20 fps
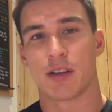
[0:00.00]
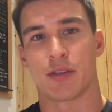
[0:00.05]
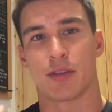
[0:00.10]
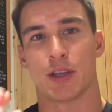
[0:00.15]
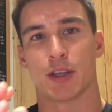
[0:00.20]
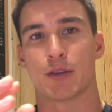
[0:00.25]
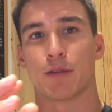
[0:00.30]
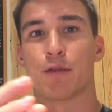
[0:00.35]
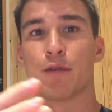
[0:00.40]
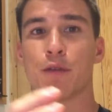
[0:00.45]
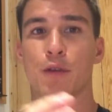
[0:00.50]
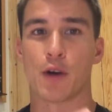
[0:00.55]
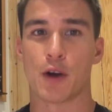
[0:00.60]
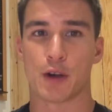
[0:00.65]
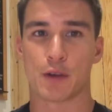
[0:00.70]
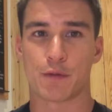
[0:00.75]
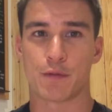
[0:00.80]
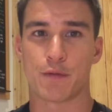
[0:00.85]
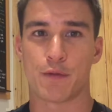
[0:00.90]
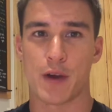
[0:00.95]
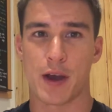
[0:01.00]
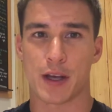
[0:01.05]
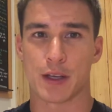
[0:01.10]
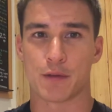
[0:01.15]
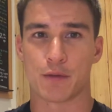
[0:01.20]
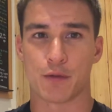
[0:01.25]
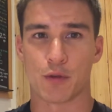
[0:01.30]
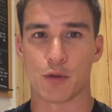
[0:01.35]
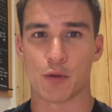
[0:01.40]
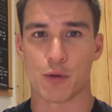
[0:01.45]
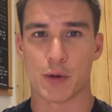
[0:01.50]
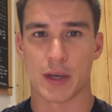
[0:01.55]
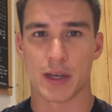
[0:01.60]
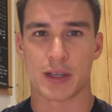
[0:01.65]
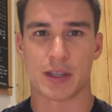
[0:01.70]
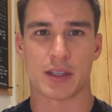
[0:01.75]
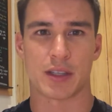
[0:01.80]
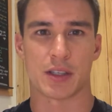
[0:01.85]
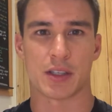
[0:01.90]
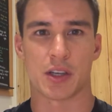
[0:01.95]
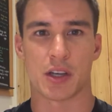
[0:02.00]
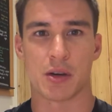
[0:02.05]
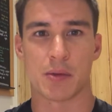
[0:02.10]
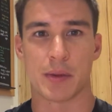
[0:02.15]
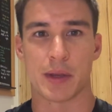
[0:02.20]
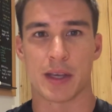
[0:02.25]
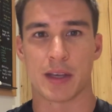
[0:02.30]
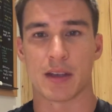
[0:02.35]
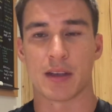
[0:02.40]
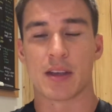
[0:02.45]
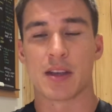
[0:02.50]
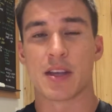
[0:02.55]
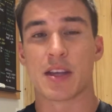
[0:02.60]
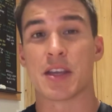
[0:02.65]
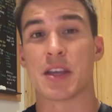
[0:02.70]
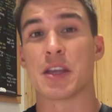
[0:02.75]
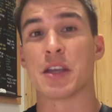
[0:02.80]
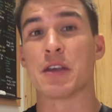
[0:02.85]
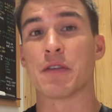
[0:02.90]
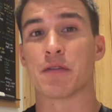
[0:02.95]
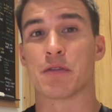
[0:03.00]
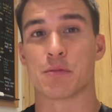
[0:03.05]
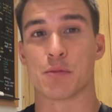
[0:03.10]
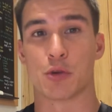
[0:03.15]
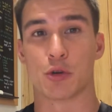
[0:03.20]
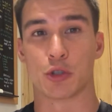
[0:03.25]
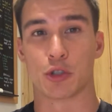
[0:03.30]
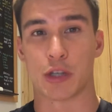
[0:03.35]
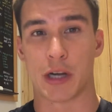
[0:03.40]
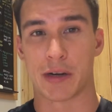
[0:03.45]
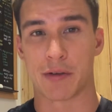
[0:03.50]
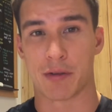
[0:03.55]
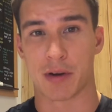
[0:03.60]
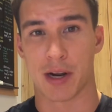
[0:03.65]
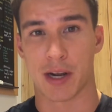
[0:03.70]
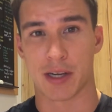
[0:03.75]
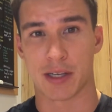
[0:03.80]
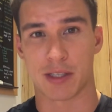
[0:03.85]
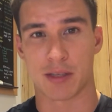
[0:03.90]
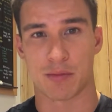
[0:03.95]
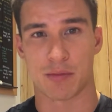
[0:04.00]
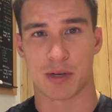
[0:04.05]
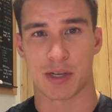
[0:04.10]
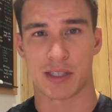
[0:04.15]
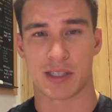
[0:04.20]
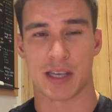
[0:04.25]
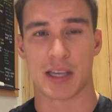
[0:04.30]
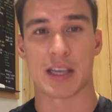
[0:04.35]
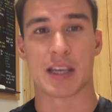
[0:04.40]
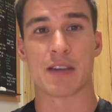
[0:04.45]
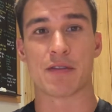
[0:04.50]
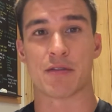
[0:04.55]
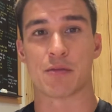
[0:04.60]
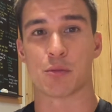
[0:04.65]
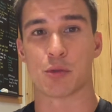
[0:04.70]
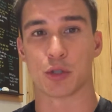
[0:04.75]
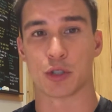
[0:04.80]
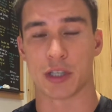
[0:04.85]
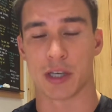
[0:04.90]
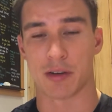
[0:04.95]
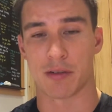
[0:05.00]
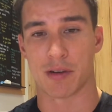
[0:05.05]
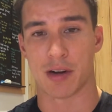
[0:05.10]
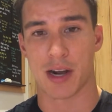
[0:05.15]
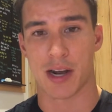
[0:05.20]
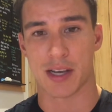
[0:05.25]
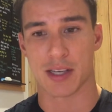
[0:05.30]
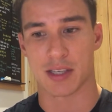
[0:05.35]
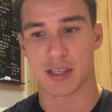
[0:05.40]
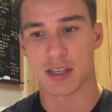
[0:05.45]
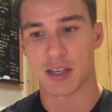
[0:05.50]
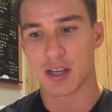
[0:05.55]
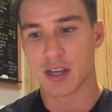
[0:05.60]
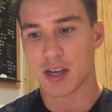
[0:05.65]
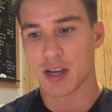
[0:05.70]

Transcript: This first 4 weeks is going to be even more generalized, and when I say even more generalized,